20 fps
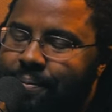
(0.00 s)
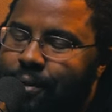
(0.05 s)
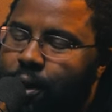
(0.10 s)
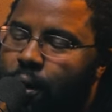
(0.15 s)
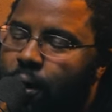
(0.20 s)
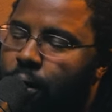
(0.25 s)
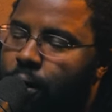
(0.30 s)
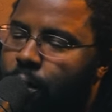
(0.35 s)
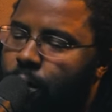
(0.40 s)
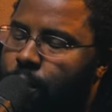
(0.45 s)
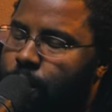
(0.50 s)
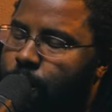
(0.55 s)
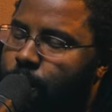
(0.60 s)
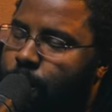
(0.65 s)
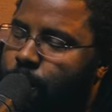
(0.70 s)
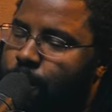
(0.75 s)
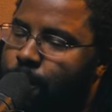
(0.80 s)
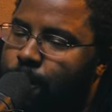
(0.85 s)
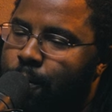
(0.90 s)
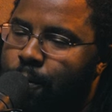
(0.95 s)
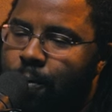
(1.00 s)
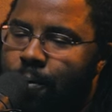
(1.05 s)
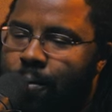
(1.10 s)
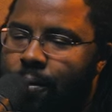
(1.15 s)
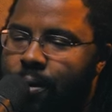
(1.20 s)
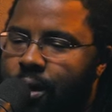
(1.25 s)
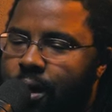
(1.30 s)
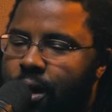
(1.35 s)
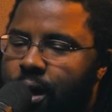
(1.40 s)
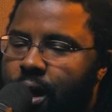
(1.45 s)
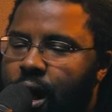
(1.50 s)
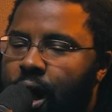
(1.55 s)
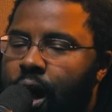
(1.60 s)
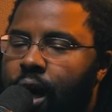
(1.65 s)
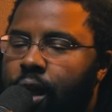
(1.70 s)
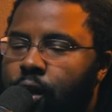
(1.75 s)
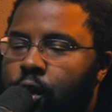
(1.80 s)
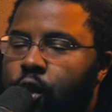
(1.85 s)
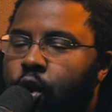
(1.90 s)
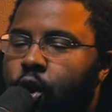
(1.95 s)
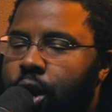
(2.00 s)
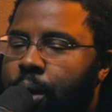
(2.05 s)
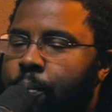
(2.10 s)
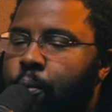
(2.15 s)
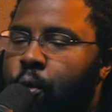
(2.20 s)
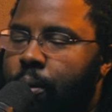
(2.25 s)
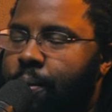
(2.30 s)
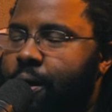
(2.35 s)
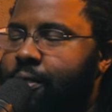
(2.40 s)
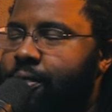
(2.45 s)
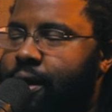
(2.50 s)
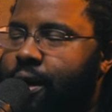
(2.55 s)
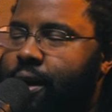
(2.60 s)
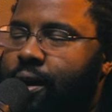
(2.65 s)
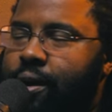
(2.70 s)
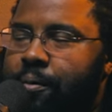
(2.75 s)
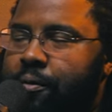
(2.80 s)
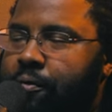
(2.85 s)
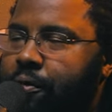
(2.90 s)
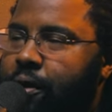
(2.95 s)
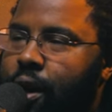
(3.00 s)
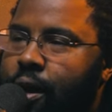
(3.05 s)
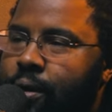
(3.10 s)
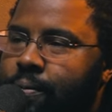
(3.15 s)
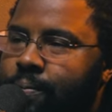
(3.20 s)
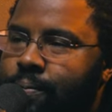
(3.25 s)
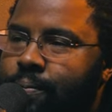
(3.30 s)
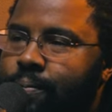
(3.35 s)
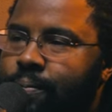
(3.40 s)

Oh, uh, learning more about the kingdom of God.